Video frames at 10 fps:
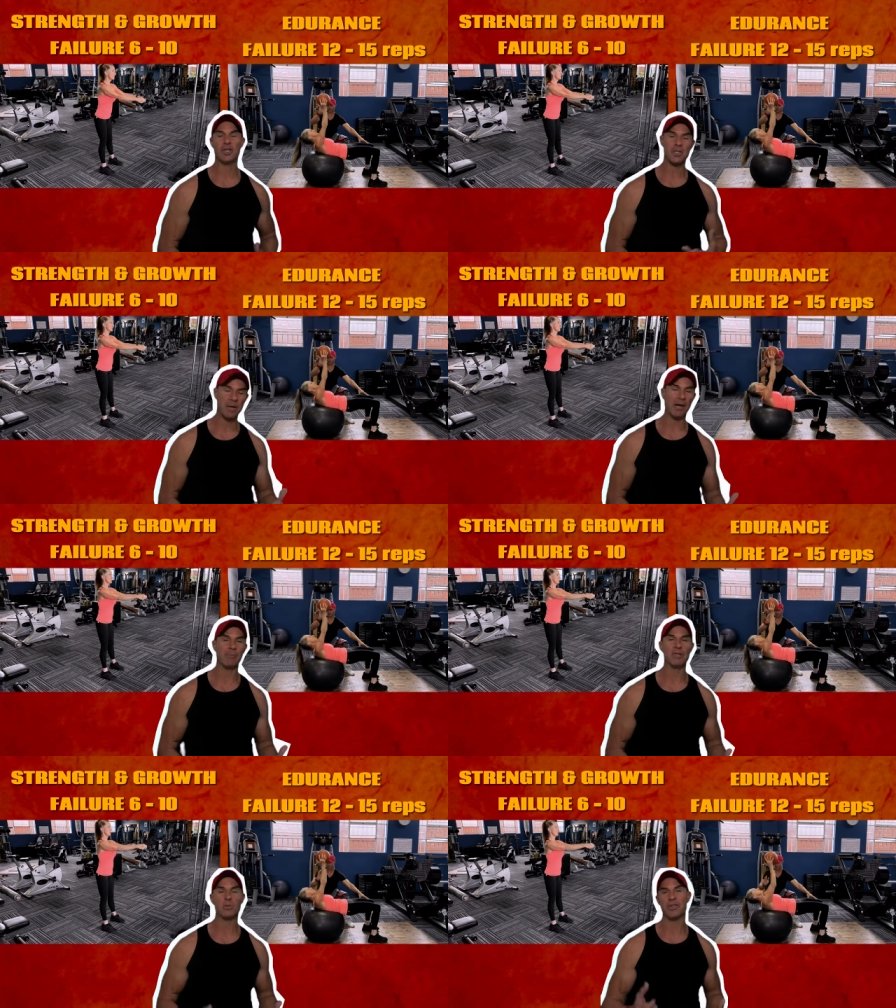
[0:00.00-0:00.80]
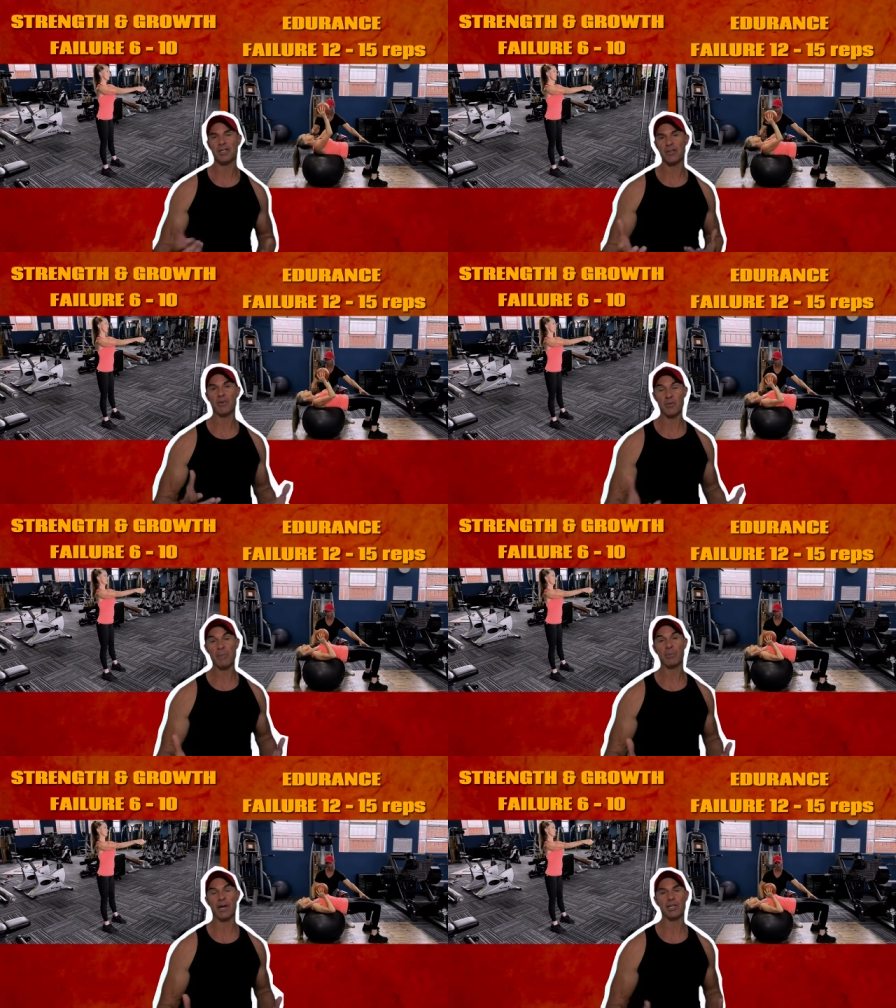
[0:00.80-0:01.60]
experiment with the different
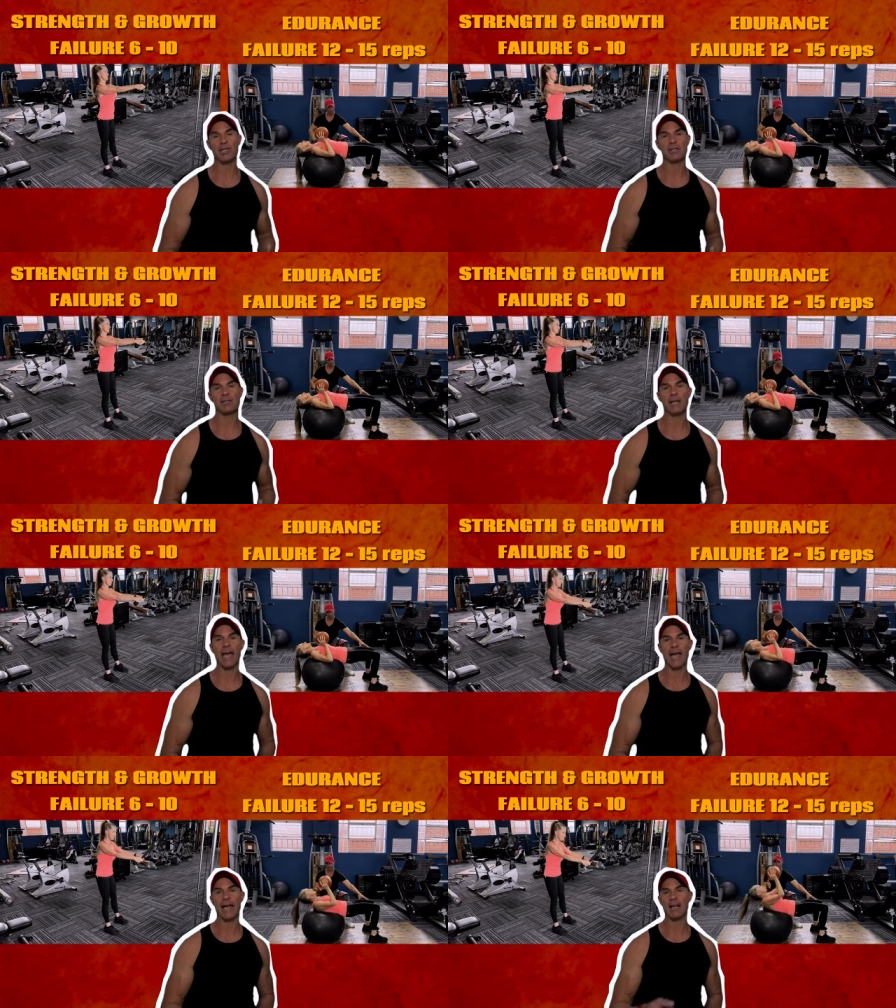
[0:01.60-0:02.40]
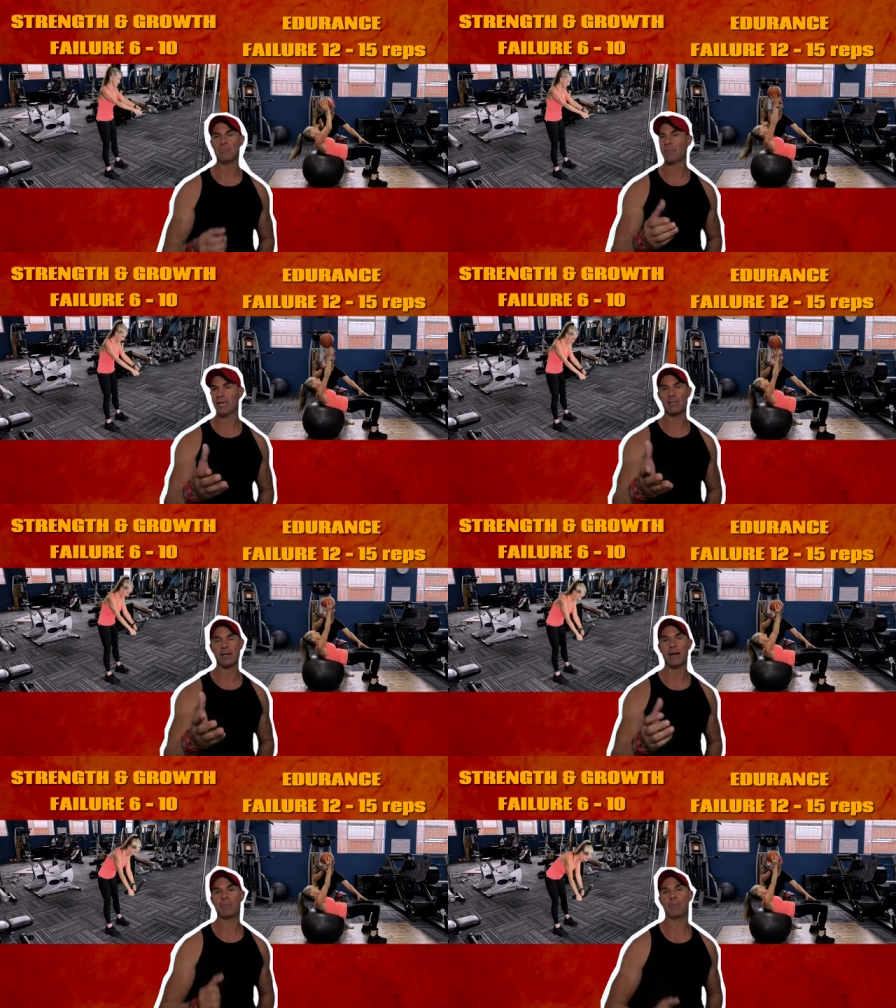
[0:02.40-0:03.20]
rep ranges and mix it
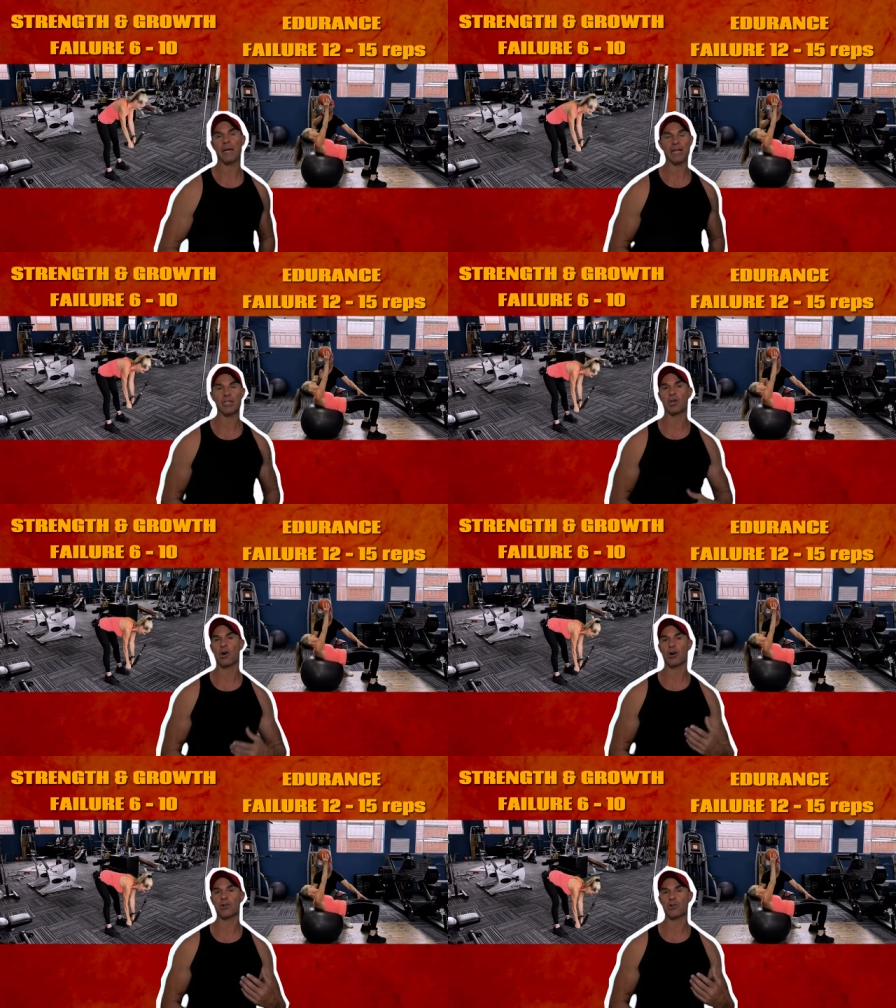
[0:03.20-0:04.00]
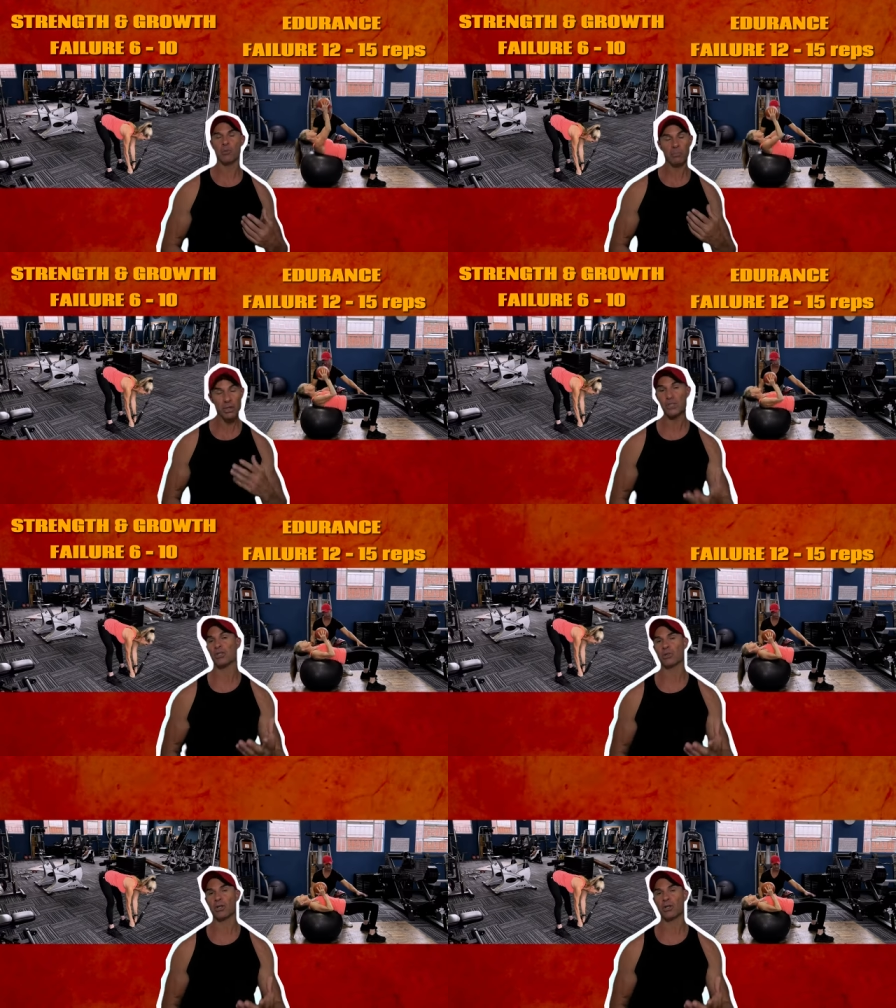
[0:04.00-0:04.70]
up based on your personal